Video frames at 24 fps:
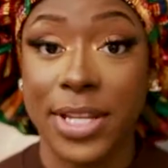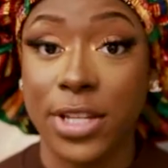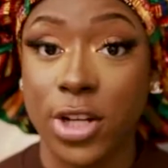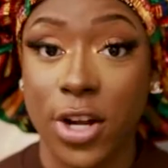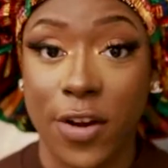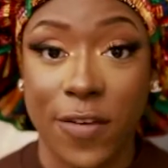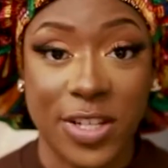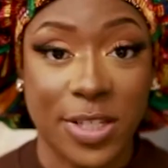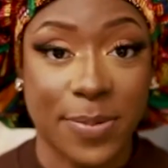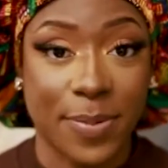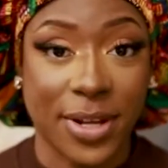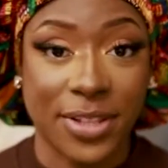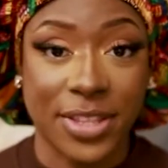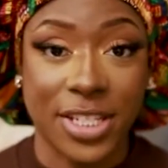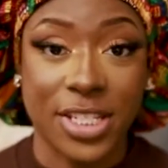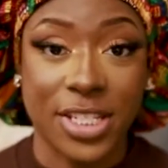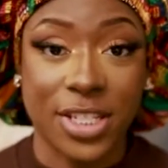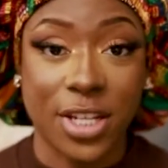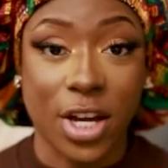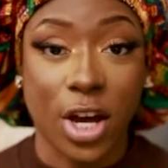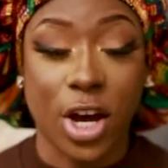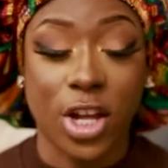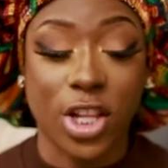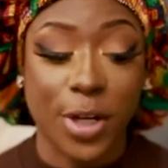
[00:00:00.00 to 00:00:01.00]
nervous about this
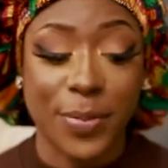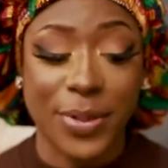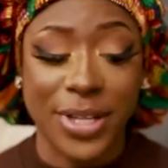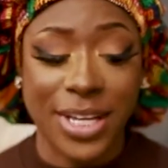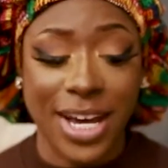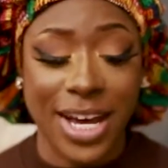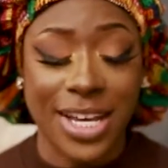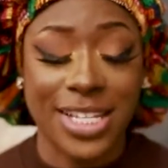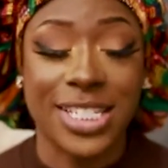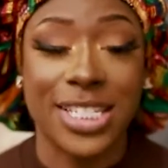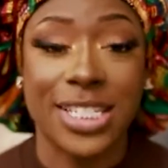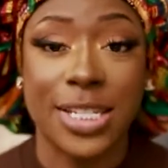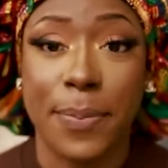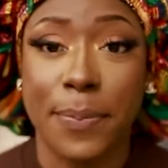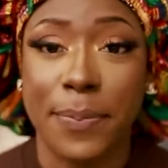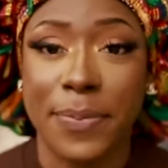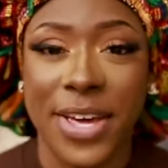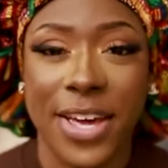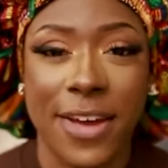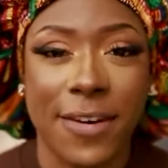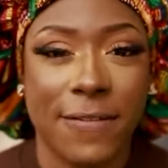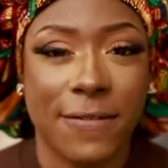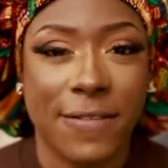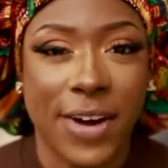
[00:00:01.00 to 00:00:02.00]
color because it's a
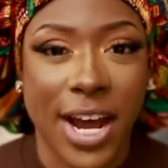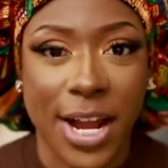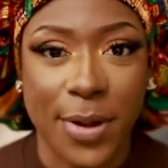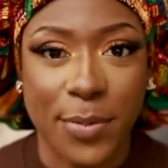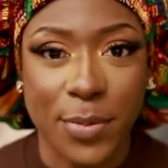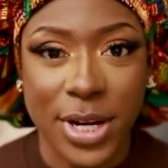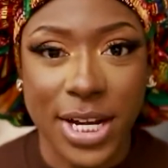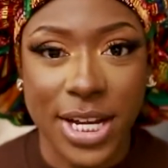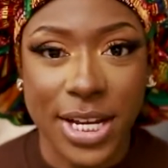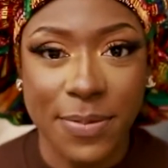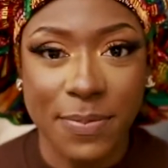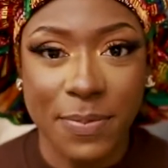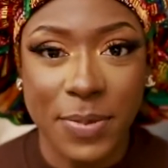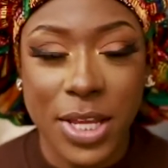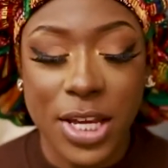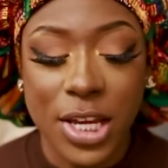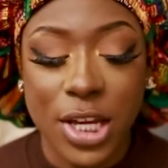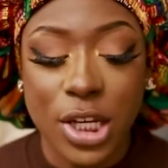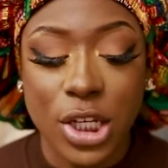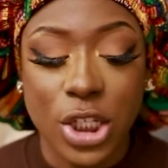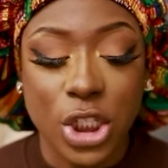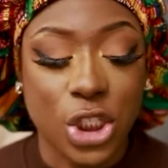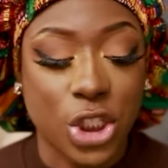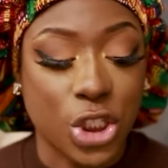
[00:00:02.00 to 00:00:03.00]
bit vibrant.
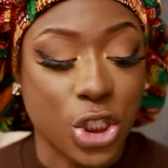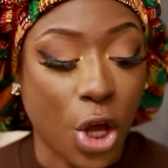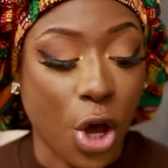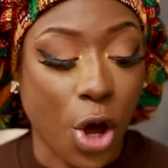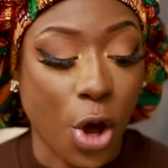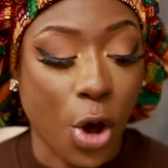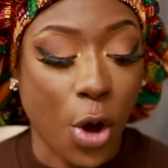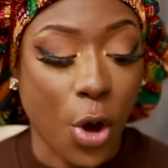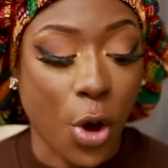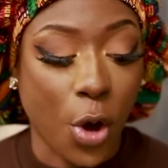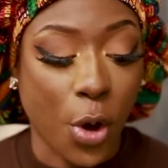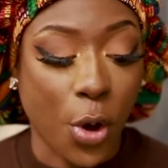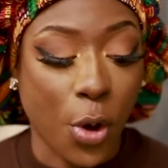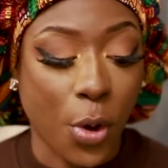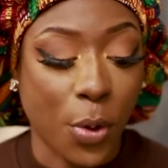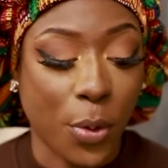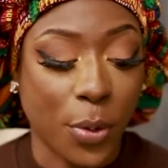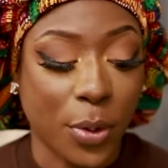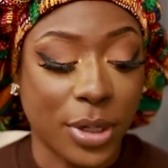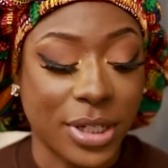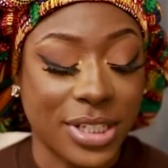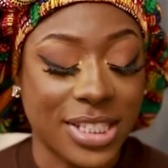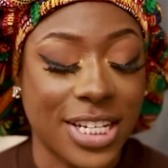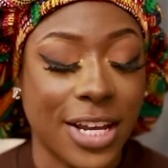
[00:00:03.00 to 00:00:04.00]

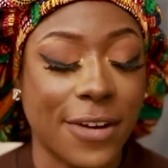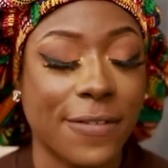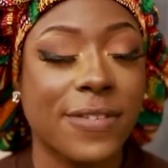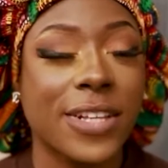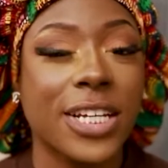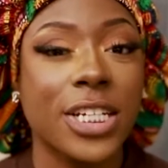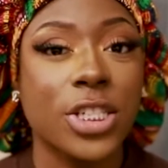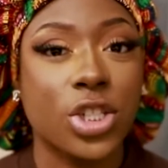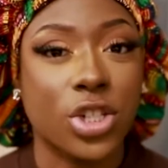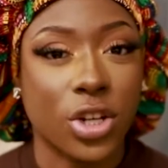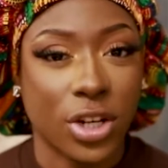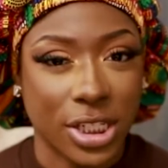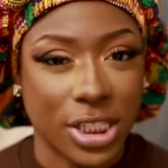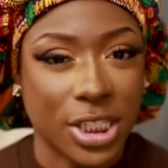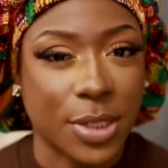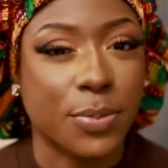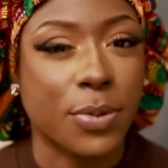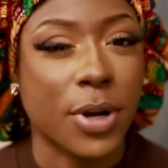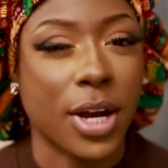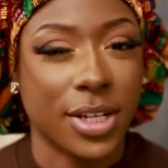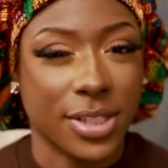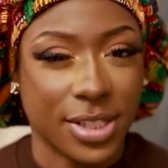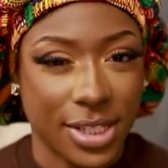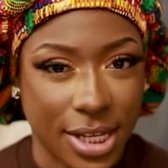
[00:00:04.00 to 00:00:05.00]
So definitely trust the
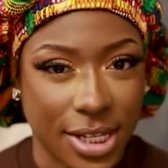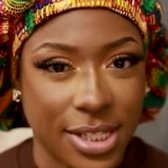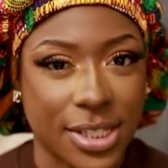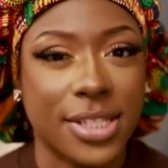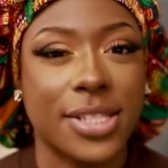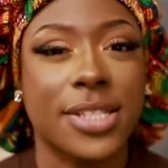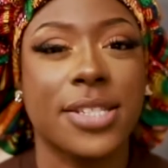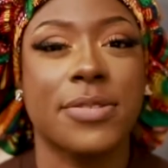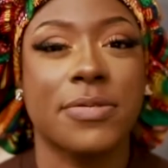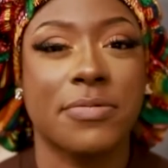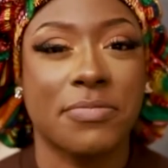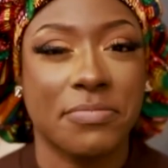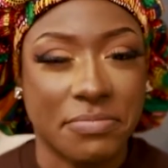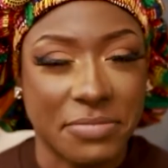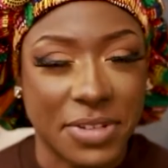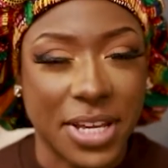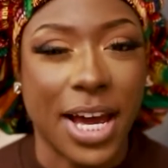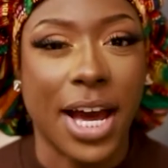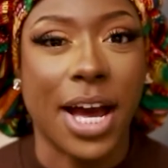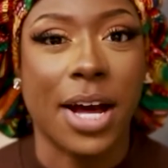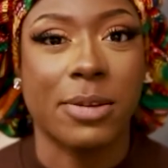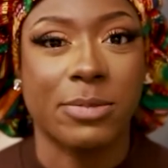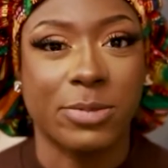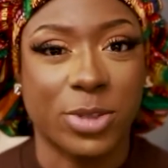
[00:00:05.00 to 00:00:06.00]
process.
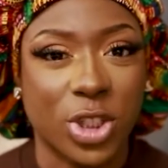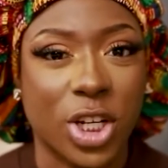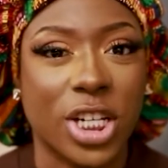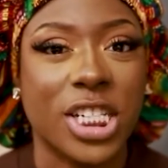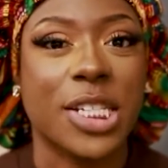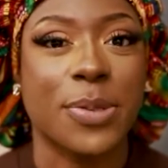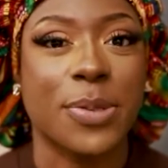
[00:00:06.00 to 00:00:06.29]
Yeah, trust the